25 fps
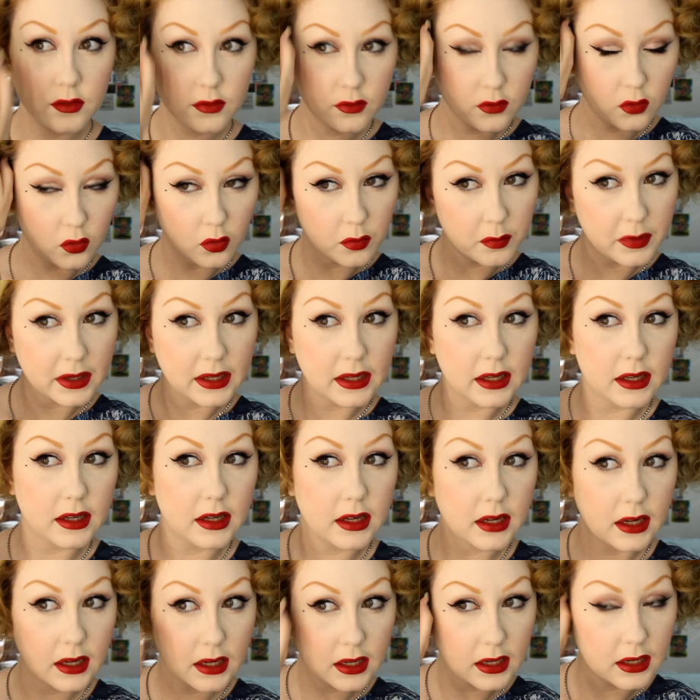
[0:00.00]
forming in
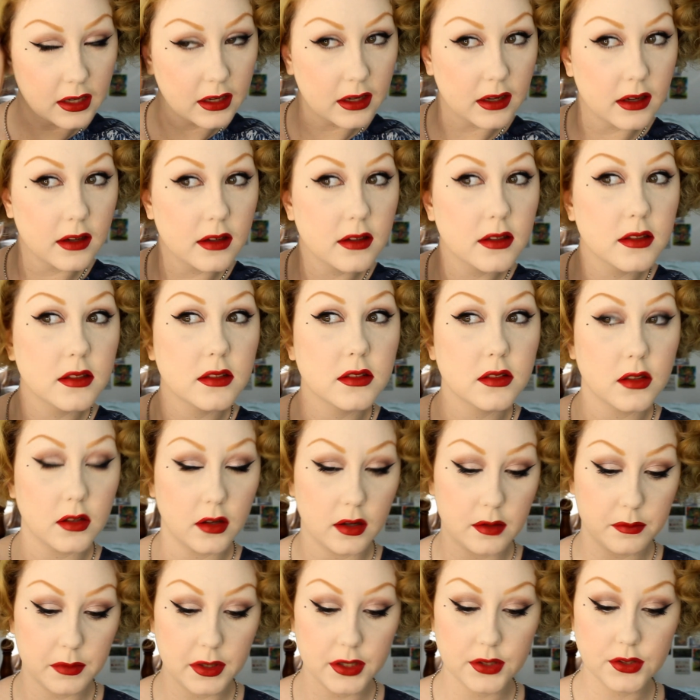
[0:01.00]
here, so
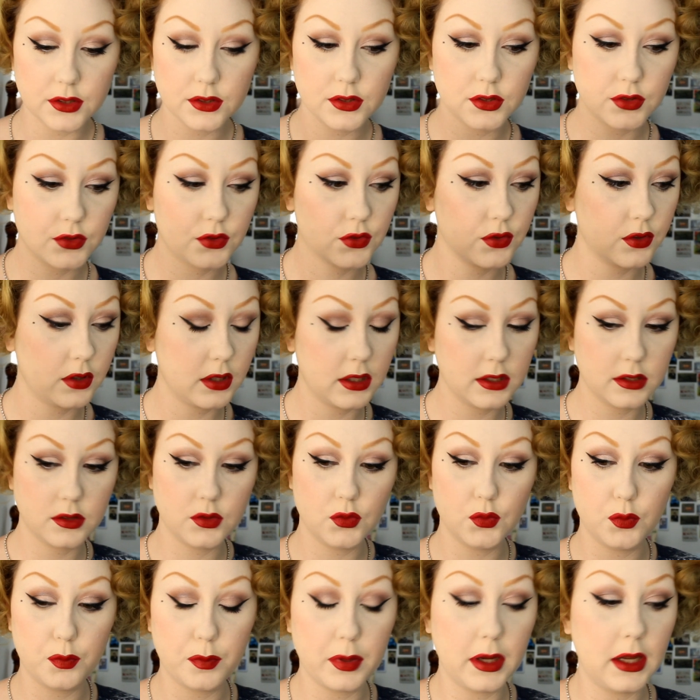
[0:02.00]
I might just try
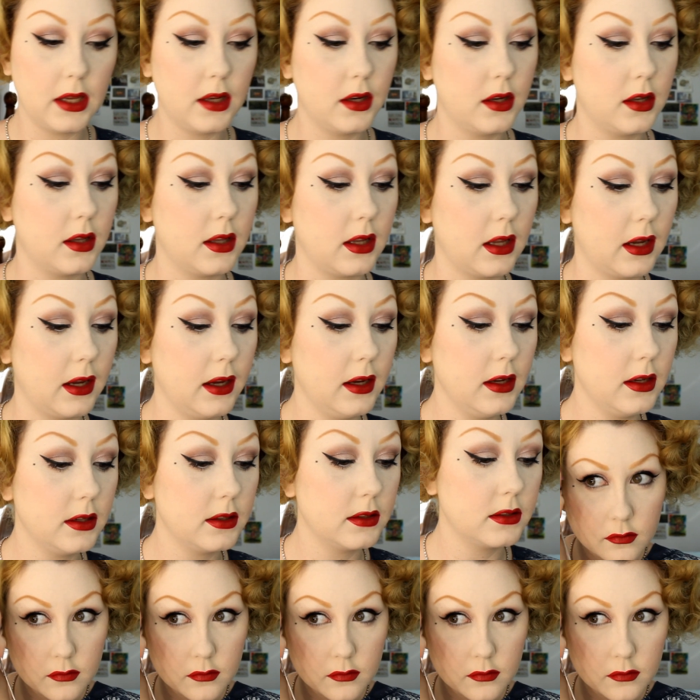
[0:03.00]
to pin that.